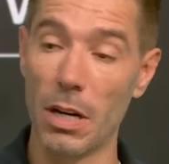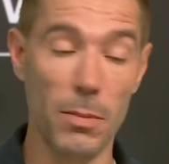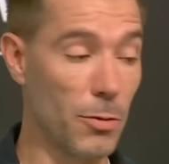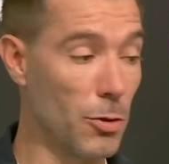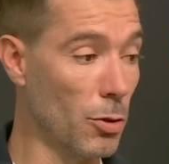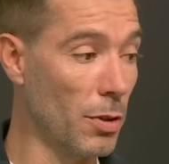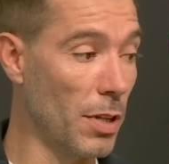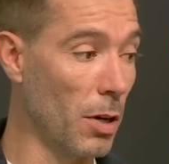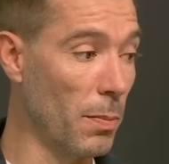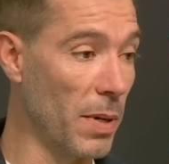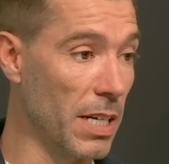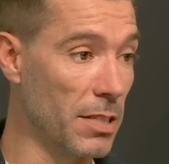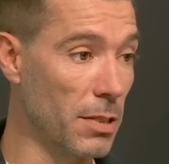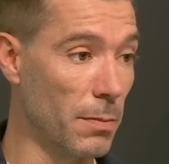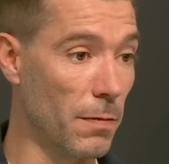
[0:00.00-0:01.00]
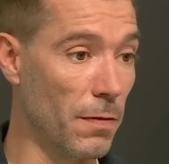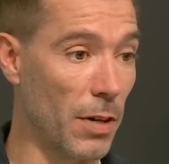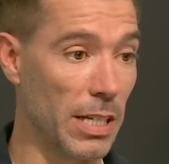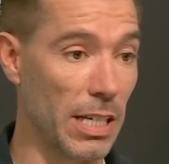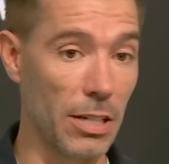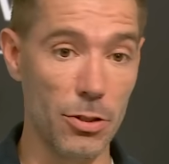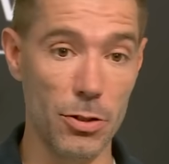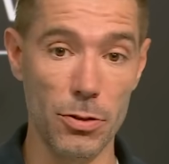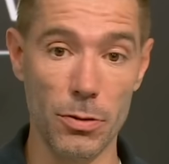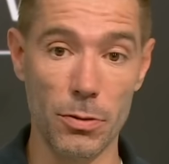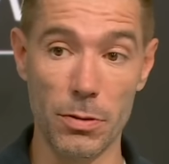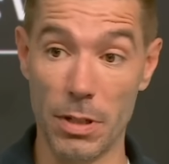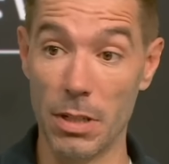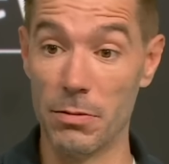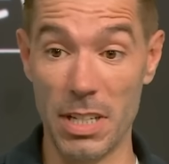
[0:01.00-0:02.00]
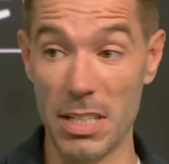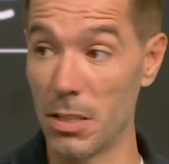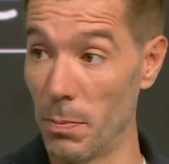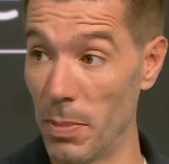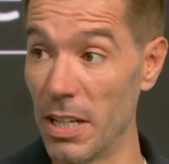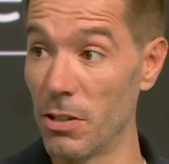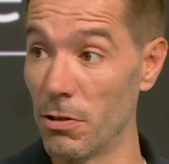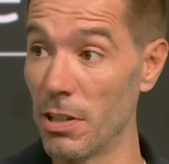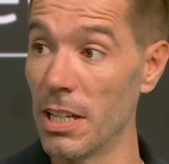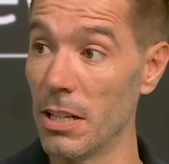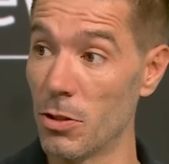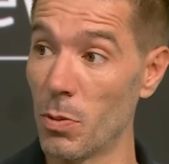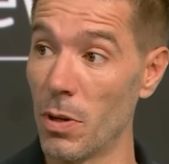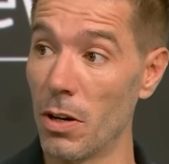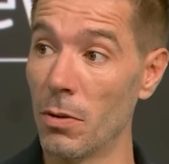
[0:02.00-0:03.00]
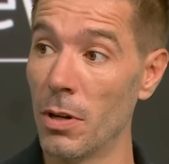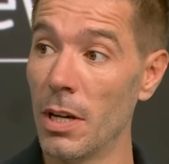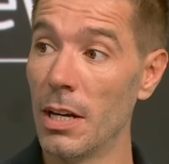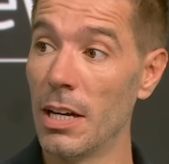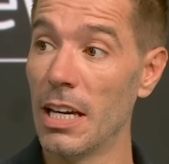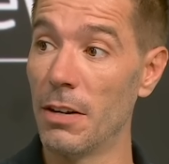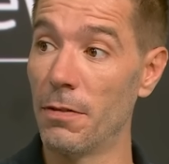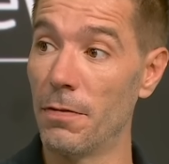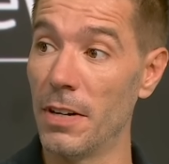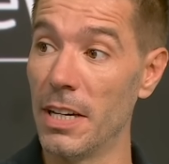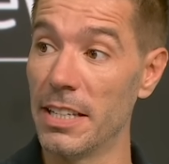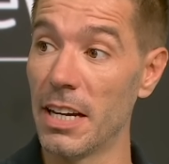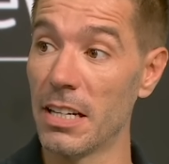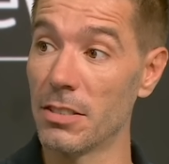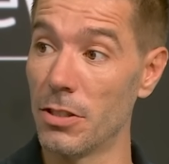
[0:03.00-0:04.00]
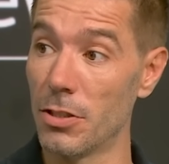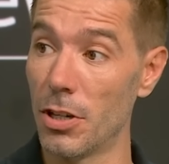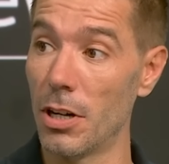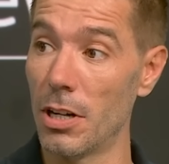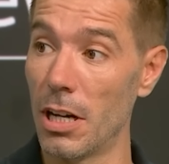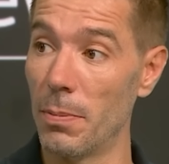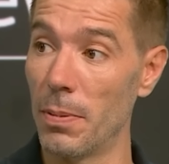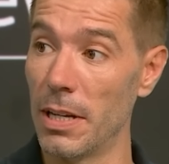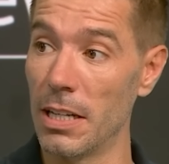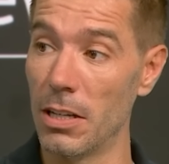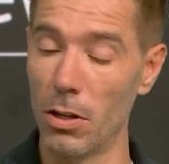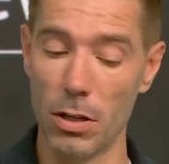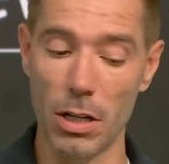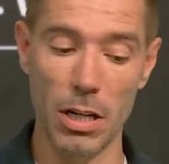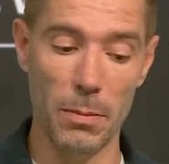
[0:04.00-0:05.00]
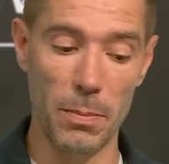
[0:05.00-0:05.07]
I'm sure there'll be some financial disciplinary as well if he doesn't turn up any longer.